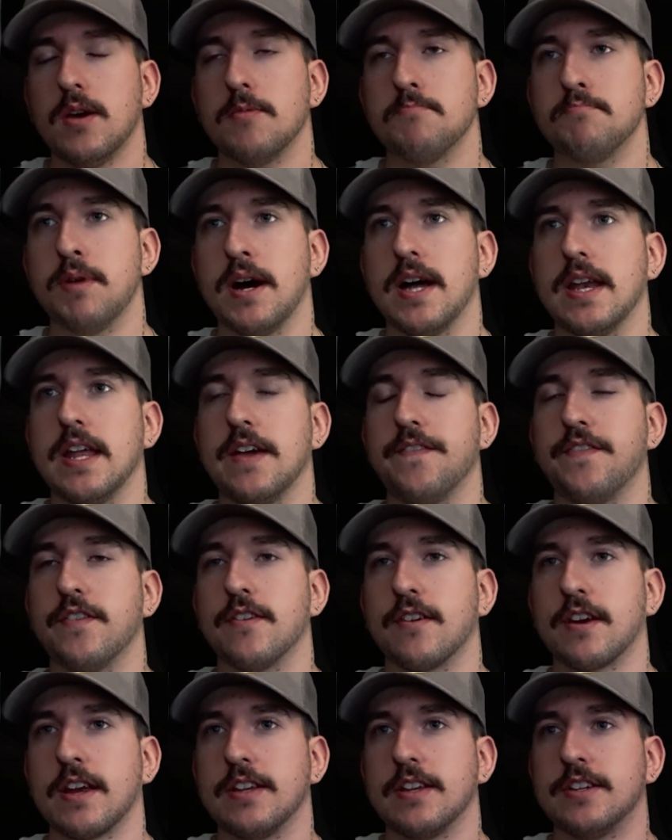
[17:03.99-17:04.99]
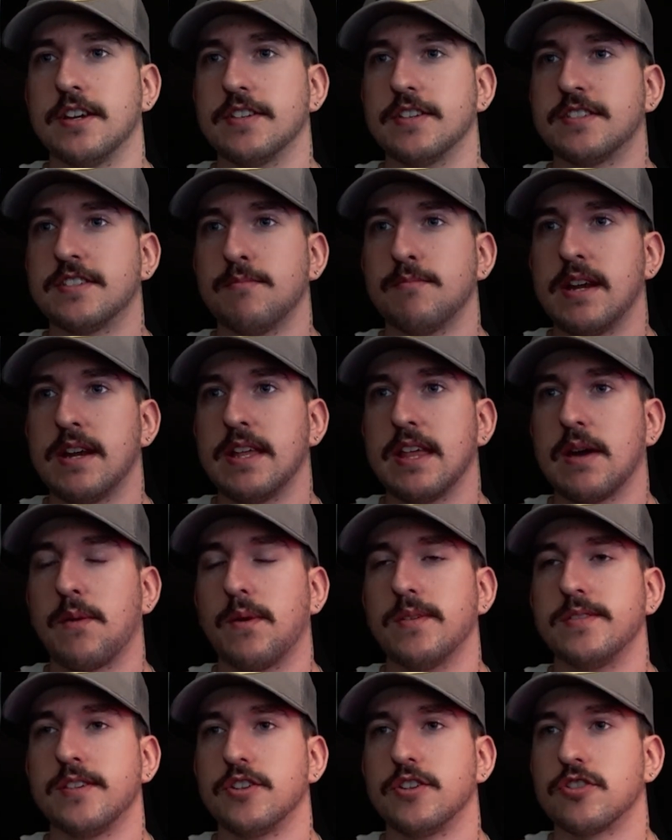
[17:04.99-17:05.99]
But if you're just somebody that
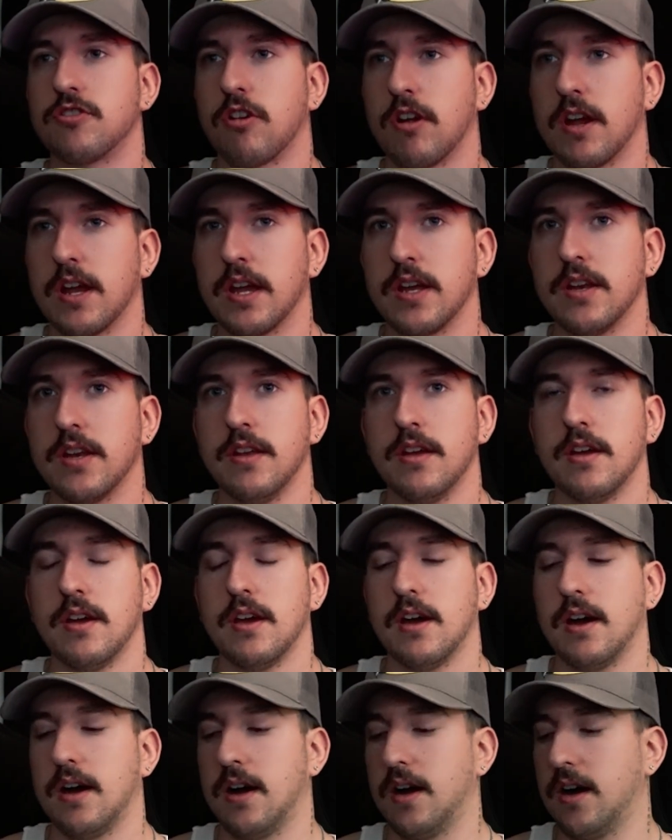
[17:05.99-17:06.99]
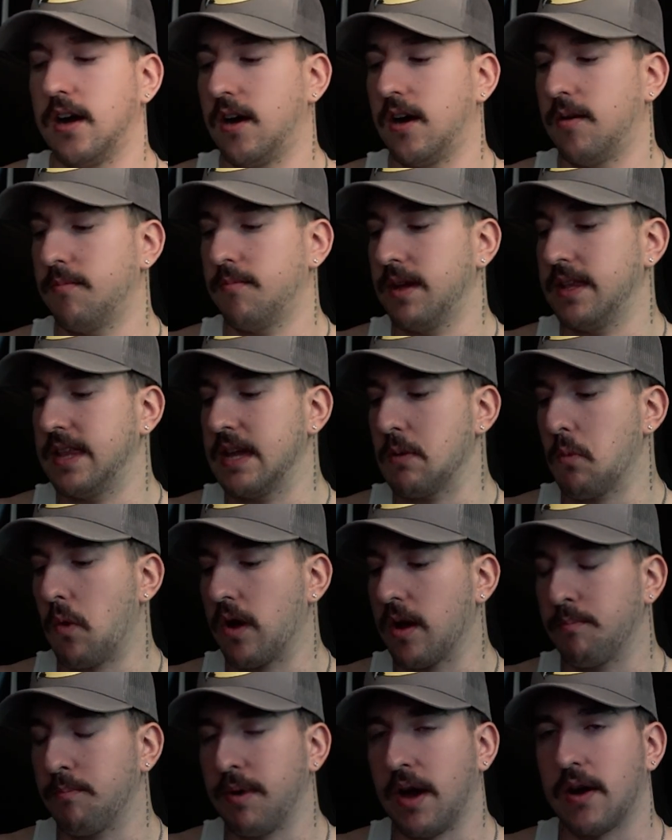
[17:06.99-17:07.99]
wants to train, and they
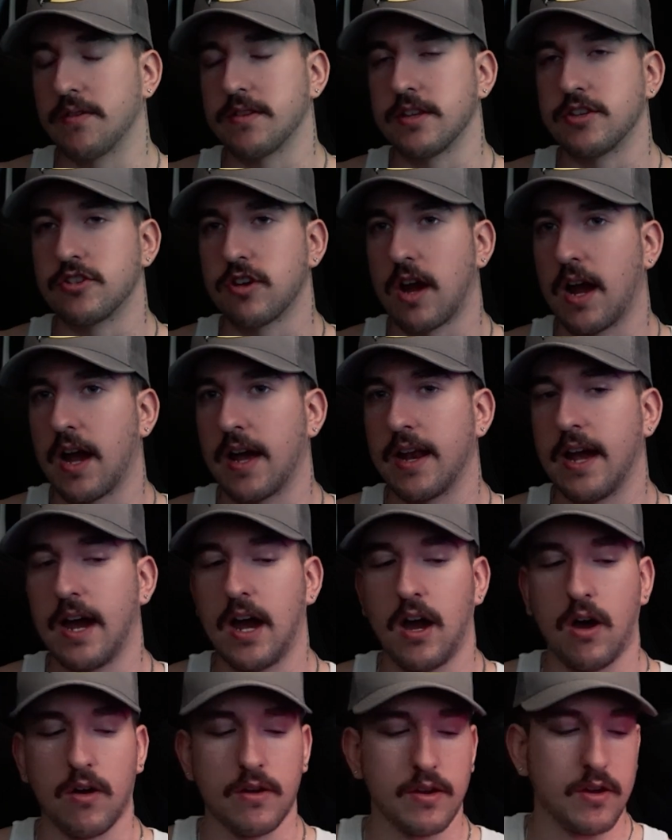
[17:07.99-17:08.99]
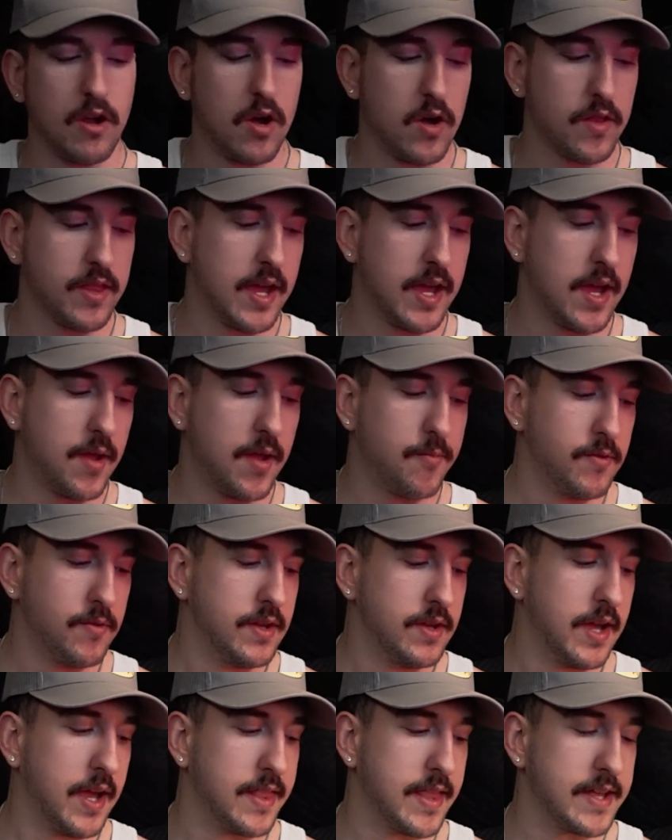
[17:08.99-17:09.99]
want a belt to try it out and all that,
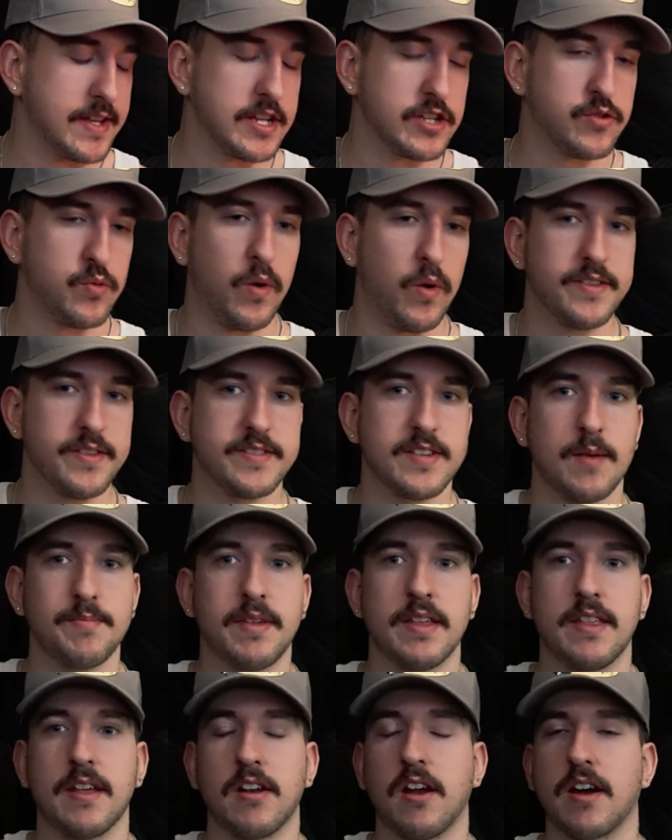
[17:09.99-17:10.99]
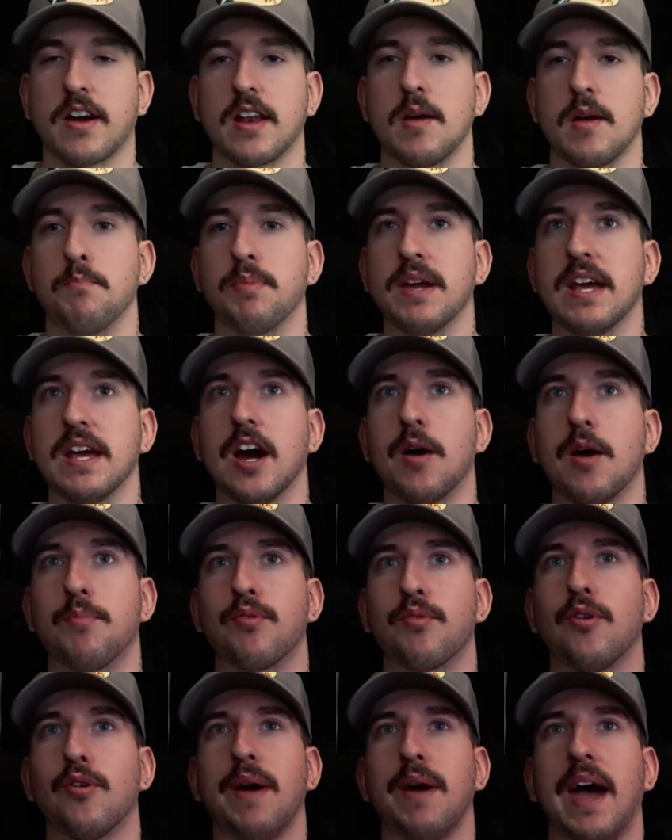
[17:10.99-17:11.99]
and they just want something they're not going to beat up
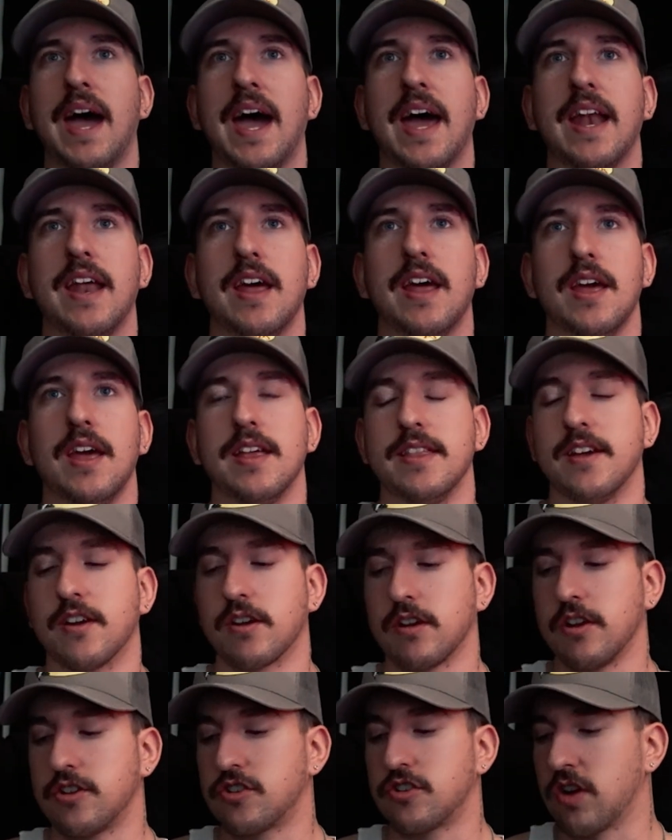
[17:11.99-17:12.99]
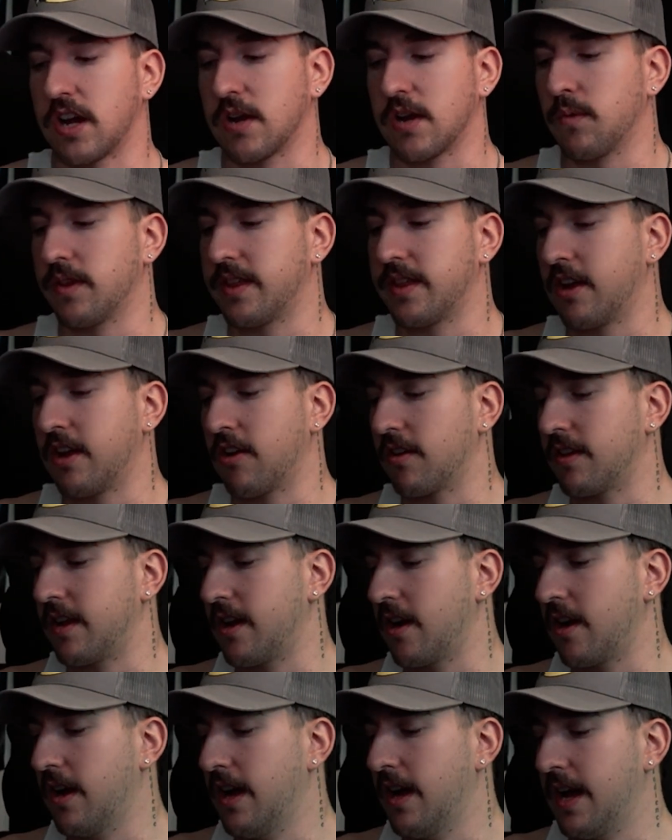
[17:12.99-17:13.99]
real bad, they're going to train with here and
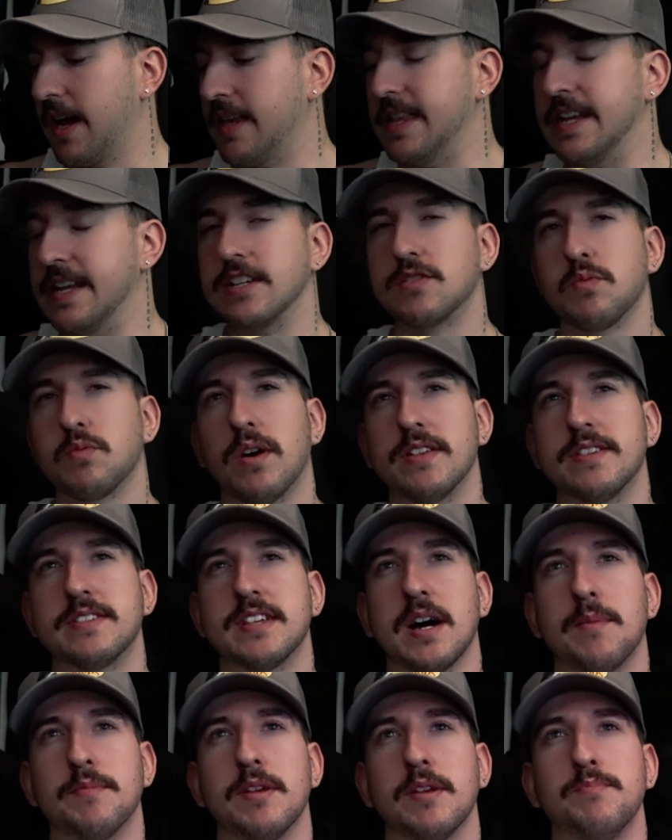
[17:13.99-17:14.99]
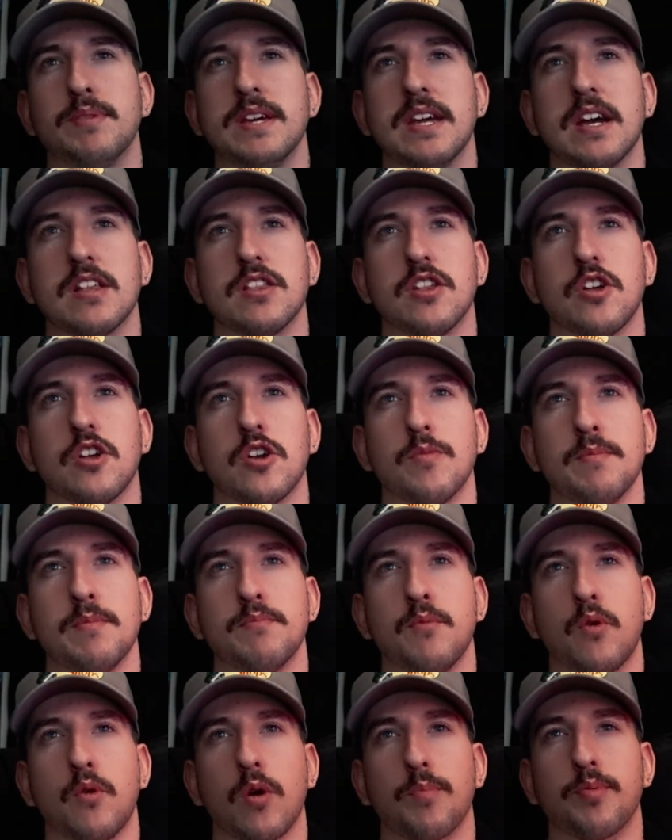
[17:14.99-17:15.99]
there, and they just want something to be a little bit
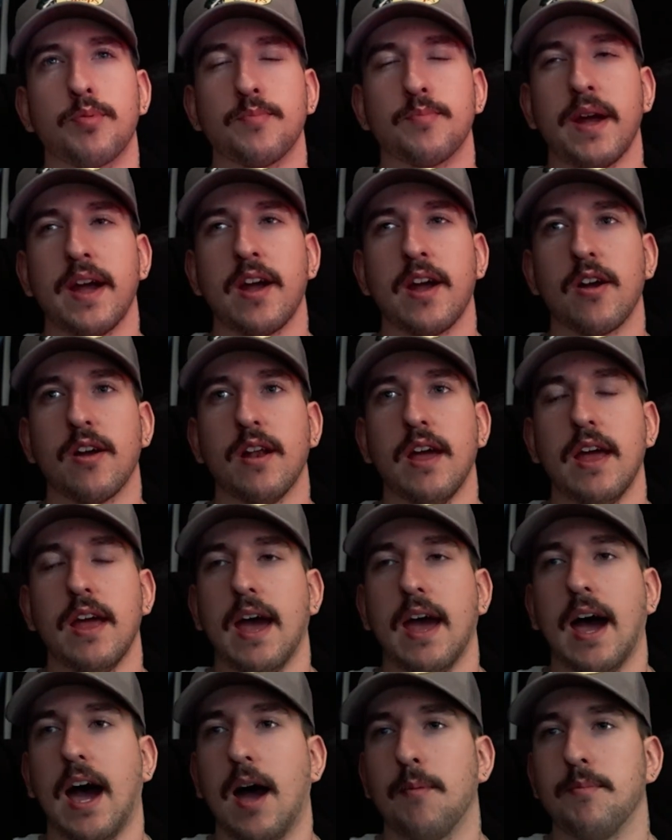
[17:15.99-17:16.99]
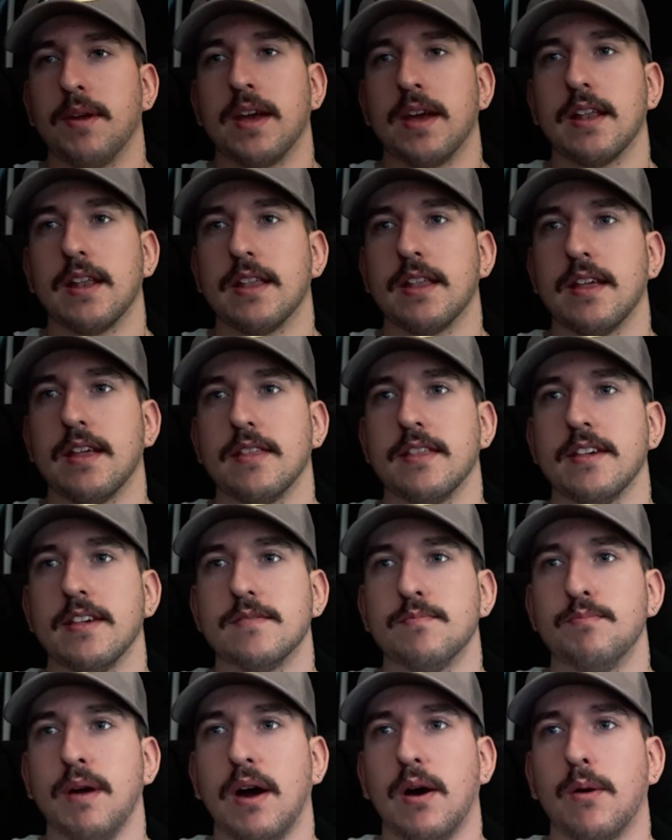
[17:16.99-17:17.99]
more prepared, I mean, this
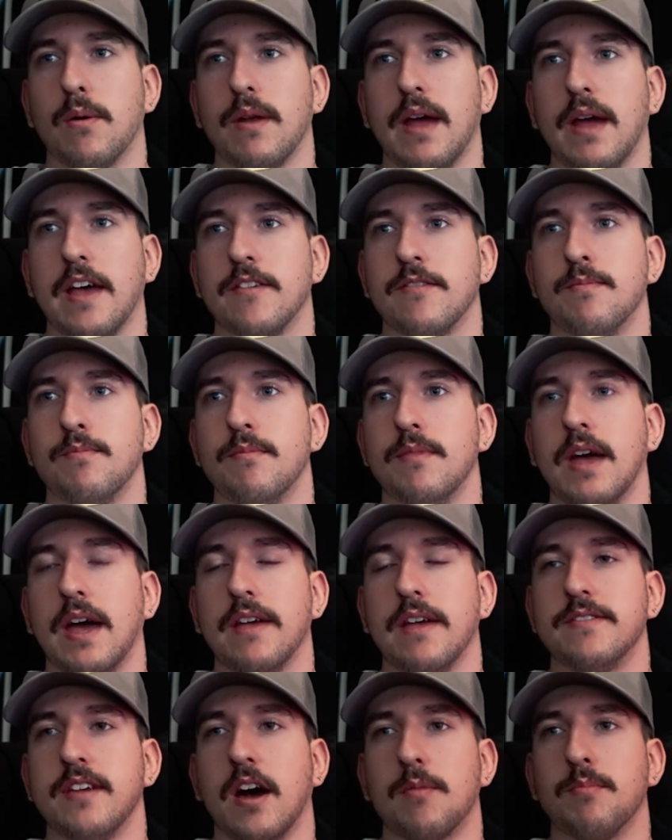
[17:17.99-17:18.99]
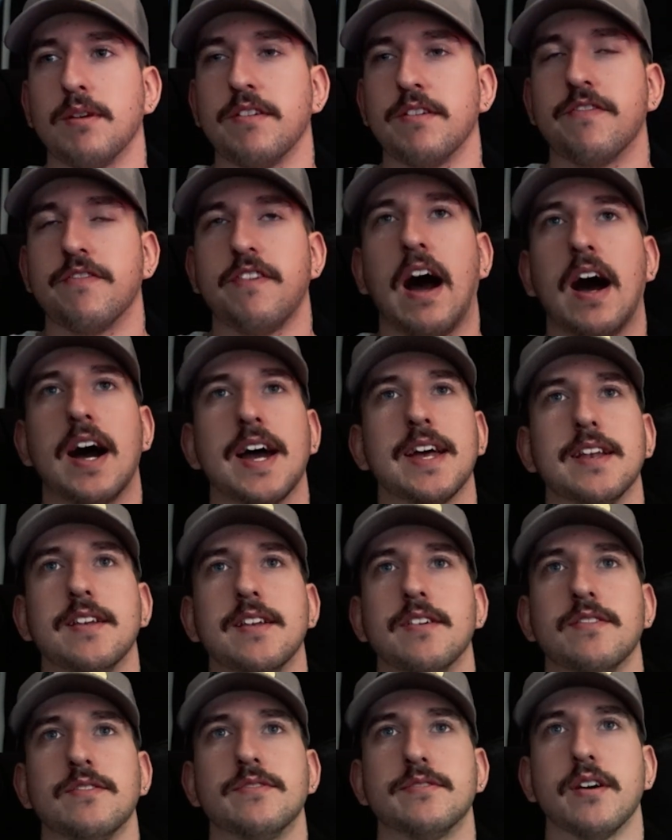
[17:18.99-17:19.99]
belt has done me fine
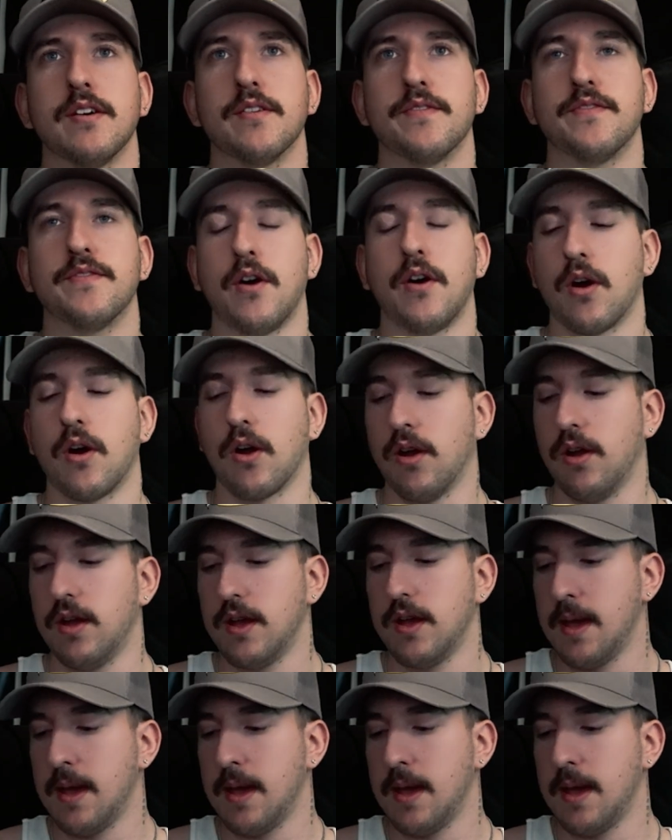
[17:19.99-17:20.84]
so far.